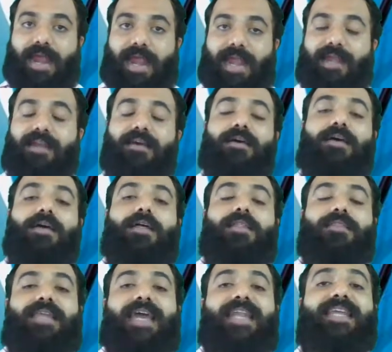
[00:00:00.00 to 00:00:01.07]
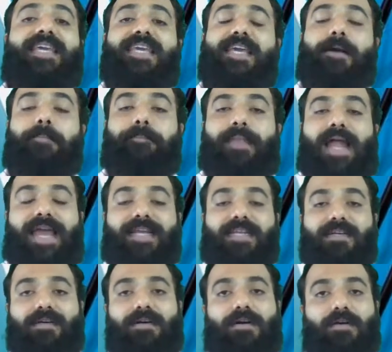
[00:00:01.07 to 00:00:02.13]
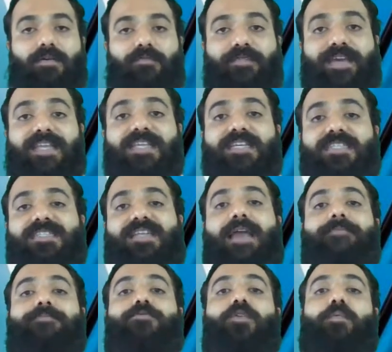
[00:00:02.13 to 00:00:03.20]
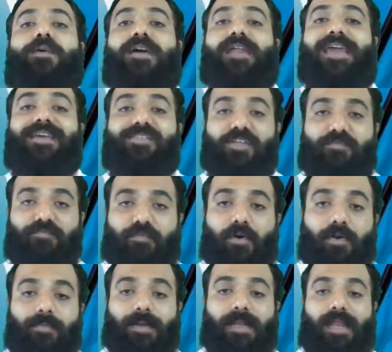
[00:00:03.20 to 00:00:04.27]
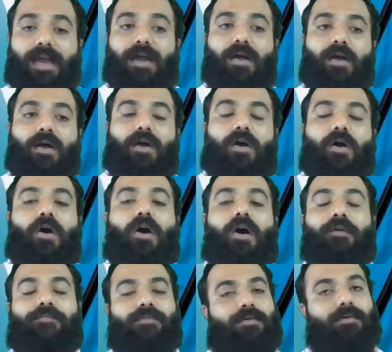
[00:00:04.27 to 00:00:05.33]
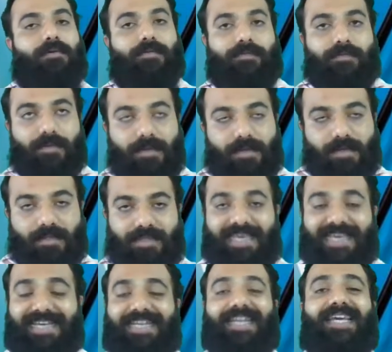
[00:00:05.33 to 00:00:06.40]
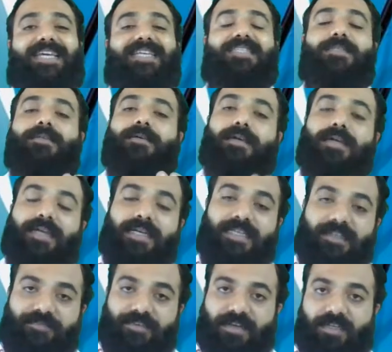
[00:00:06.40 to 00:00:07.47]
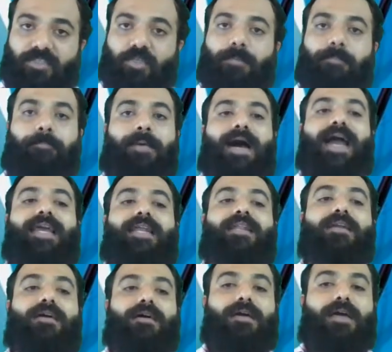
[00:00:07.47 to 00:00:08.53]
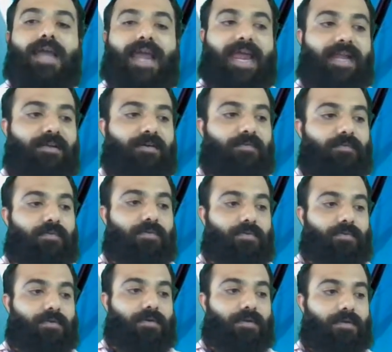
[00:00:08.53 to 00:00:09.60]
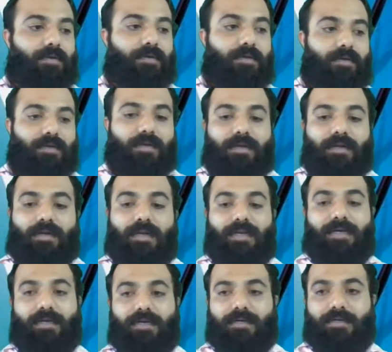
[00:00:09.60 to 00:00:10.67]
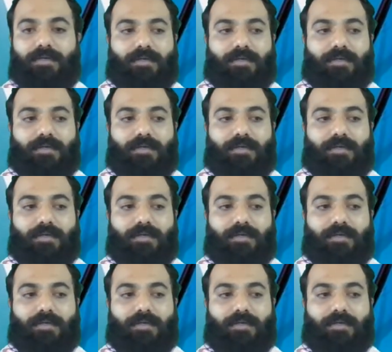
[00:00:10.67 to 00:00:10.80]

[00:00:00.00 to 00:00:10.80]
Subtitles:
And then he applied various types of correction formula of thickness, interference of pile and flow. Clear?